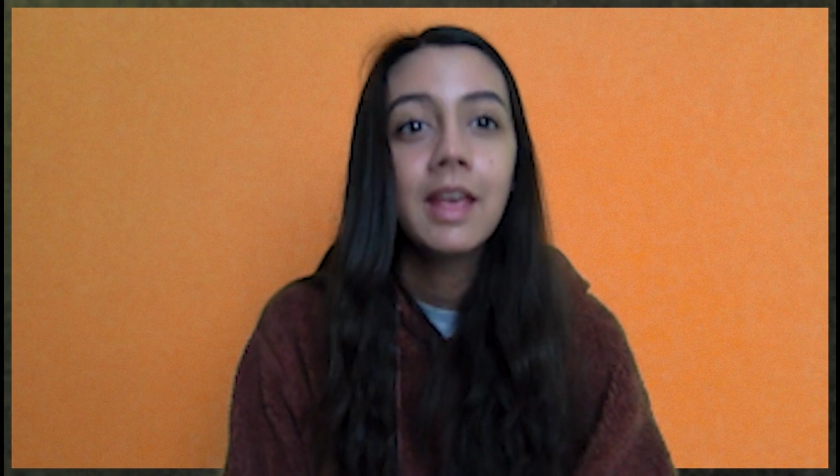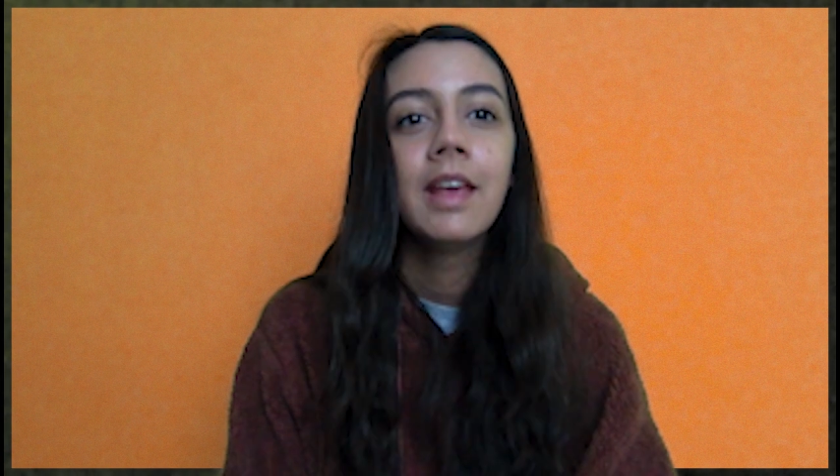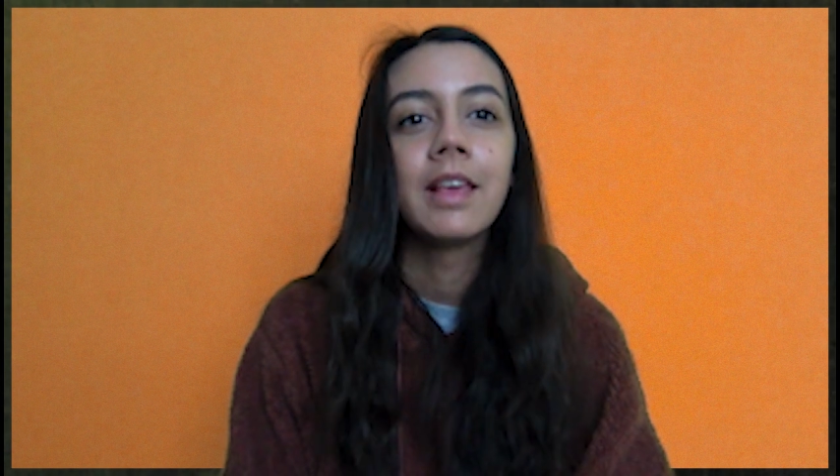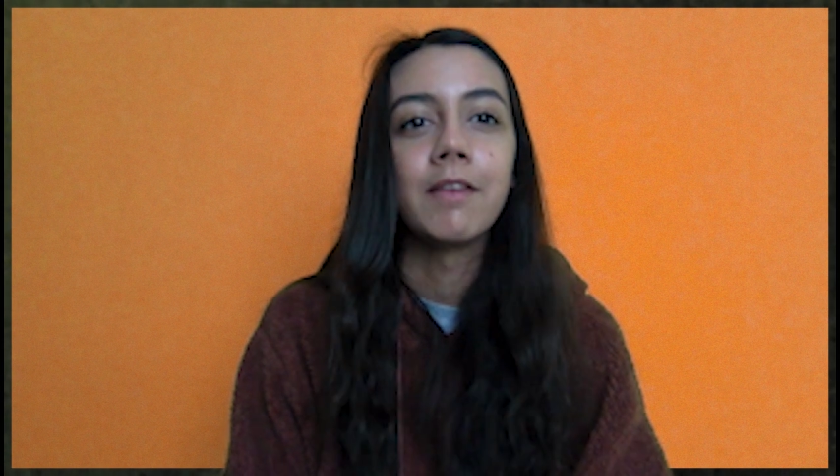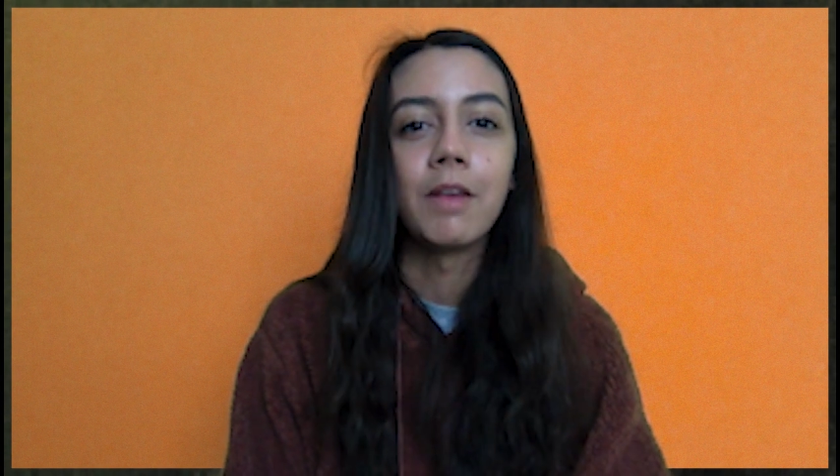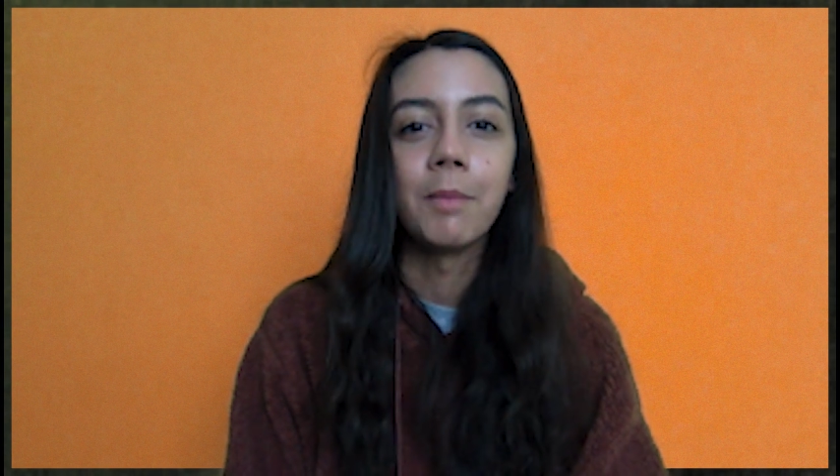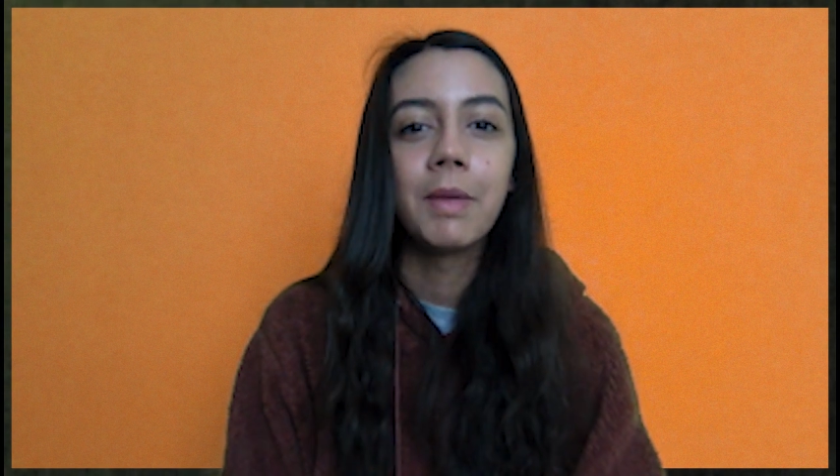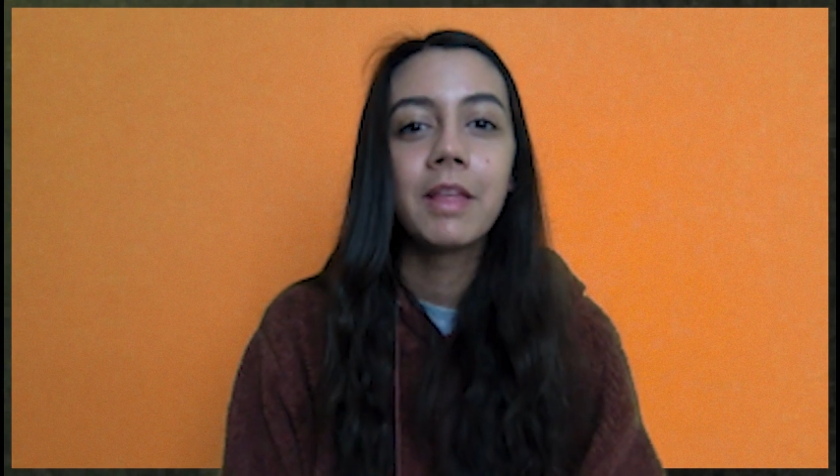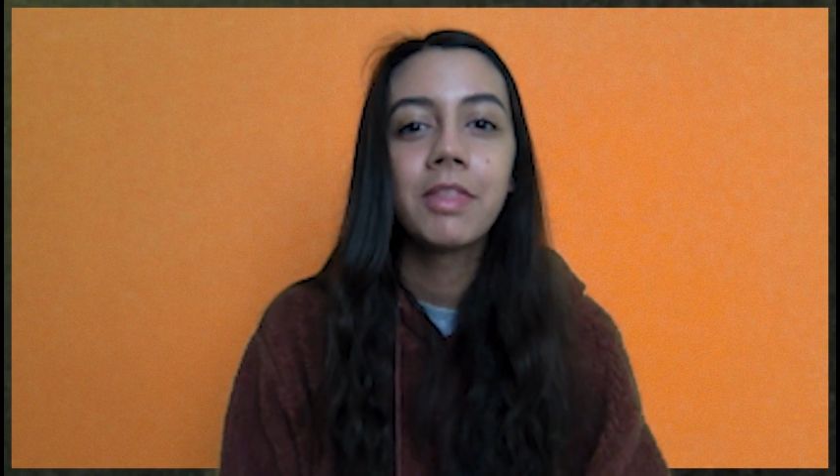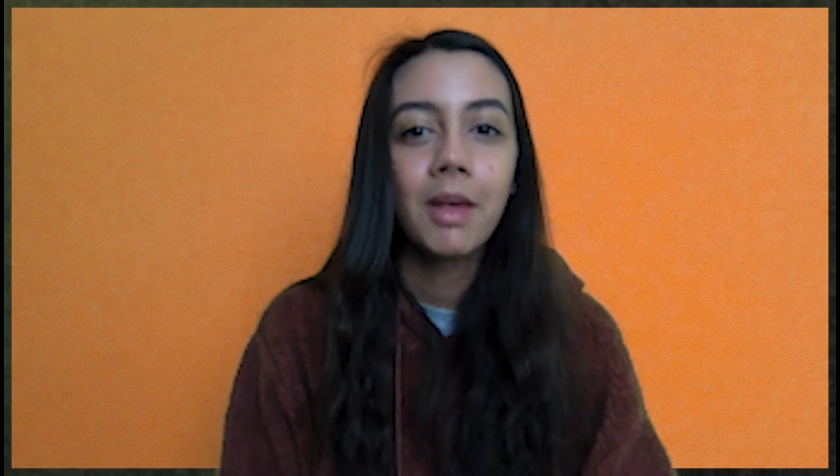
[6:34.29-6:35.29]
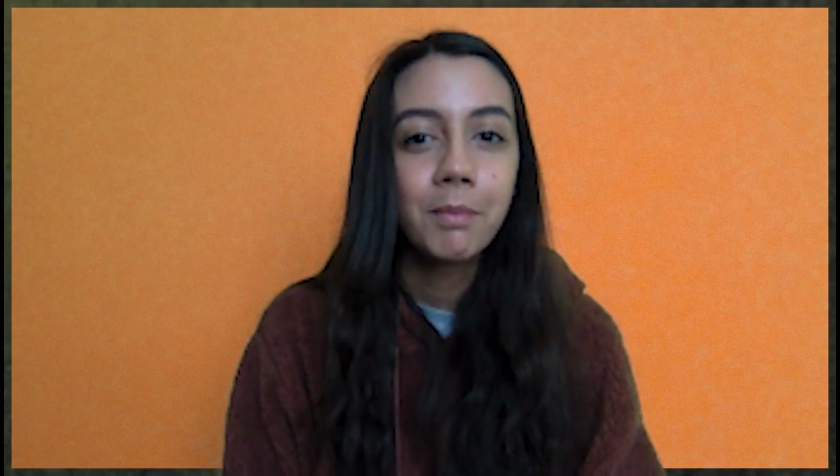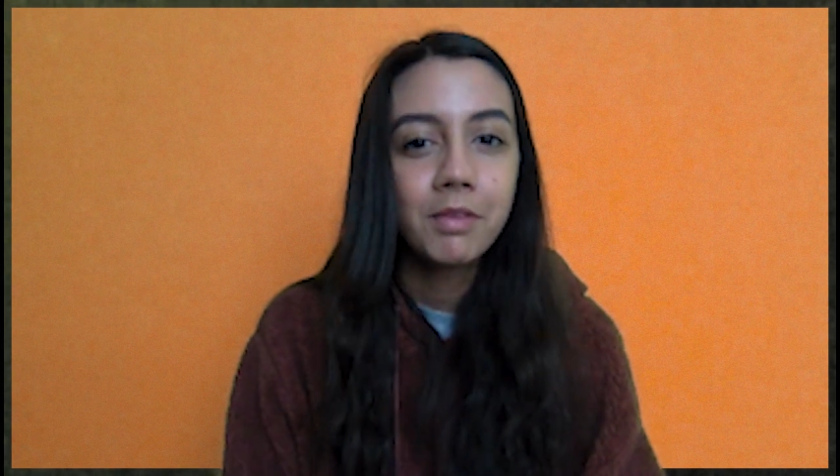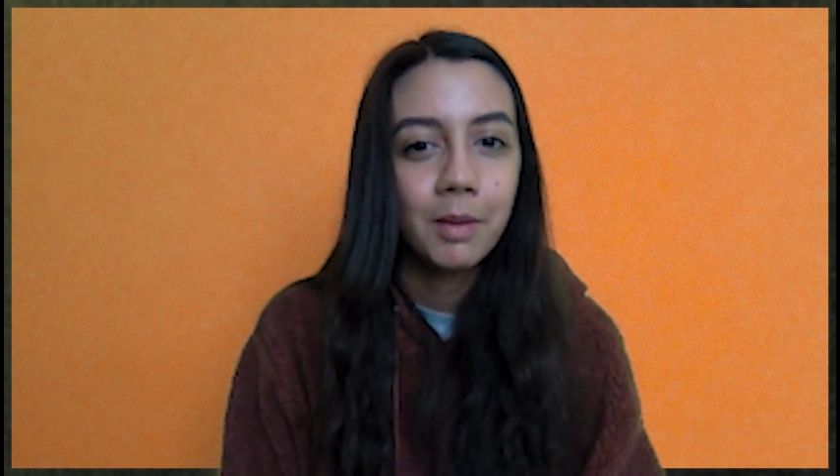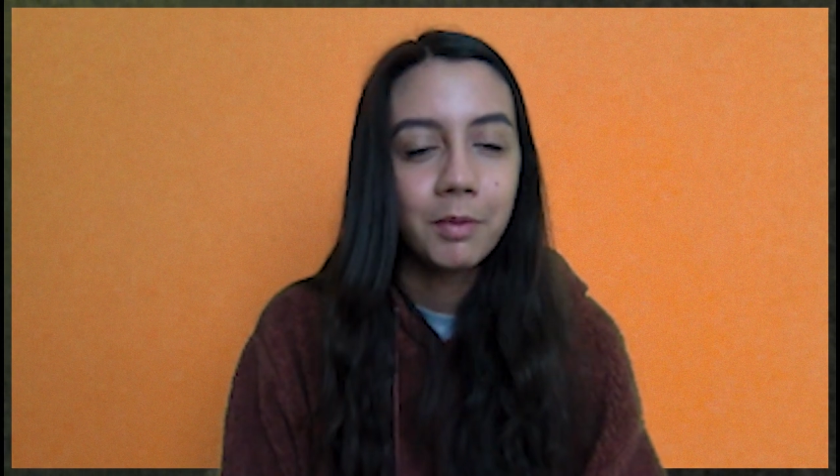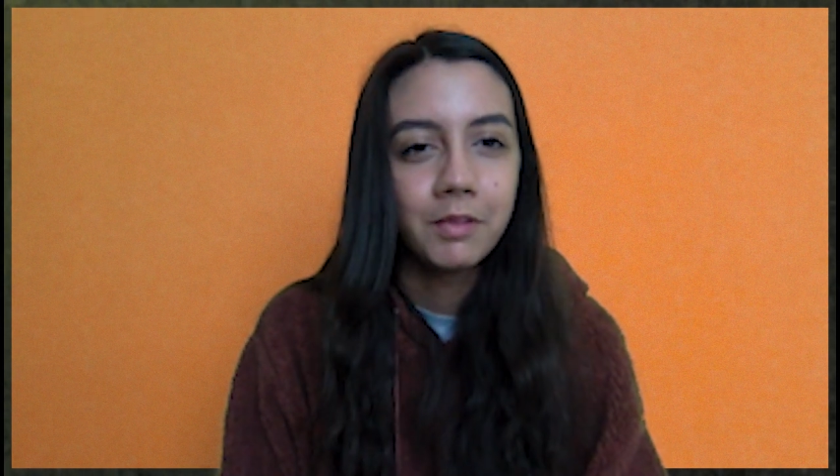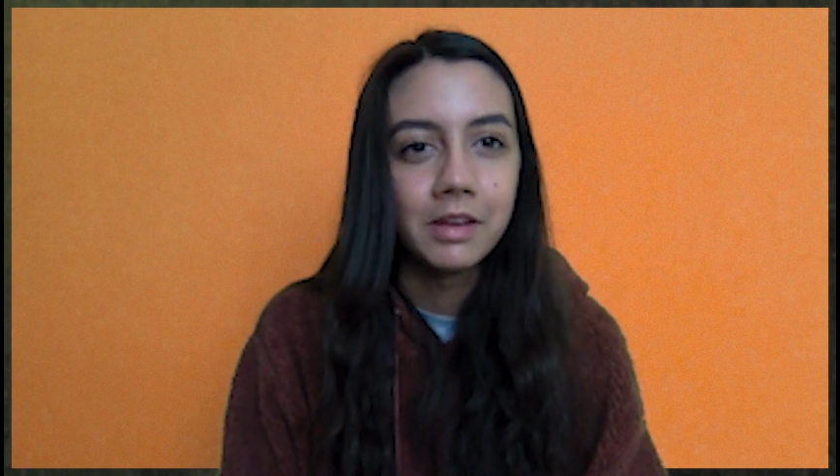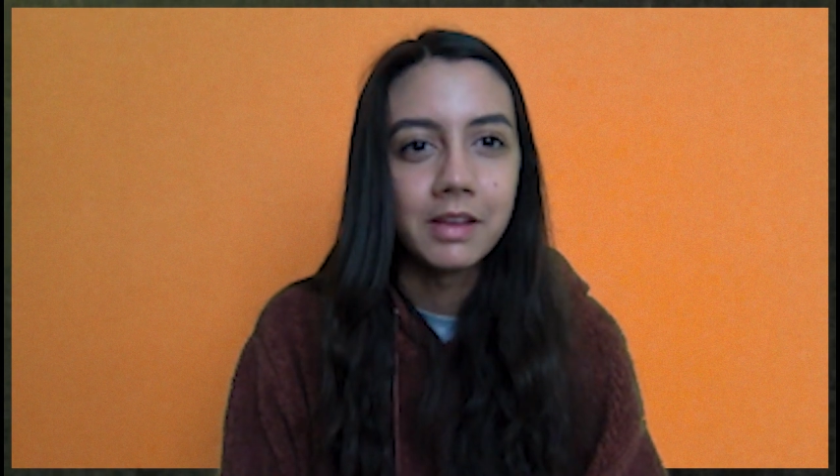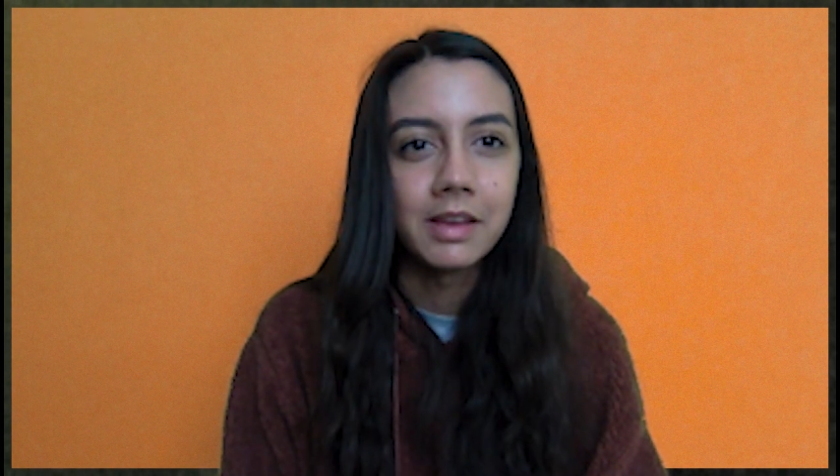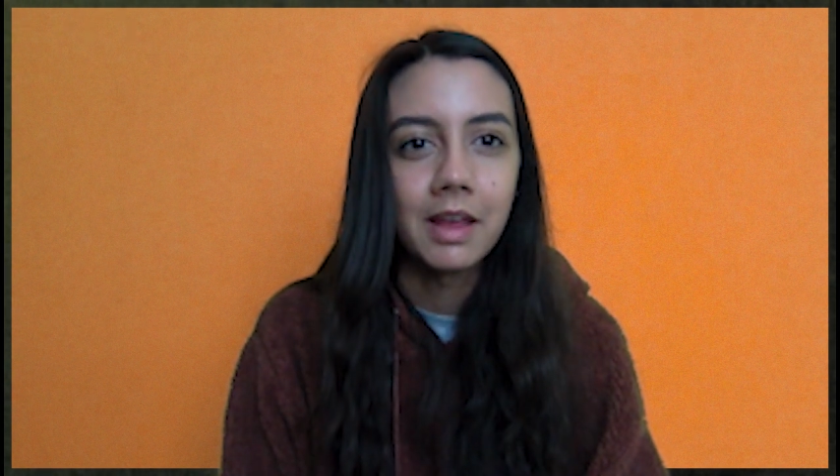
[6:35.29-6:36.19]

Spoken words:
Give it a big thumbs up if you did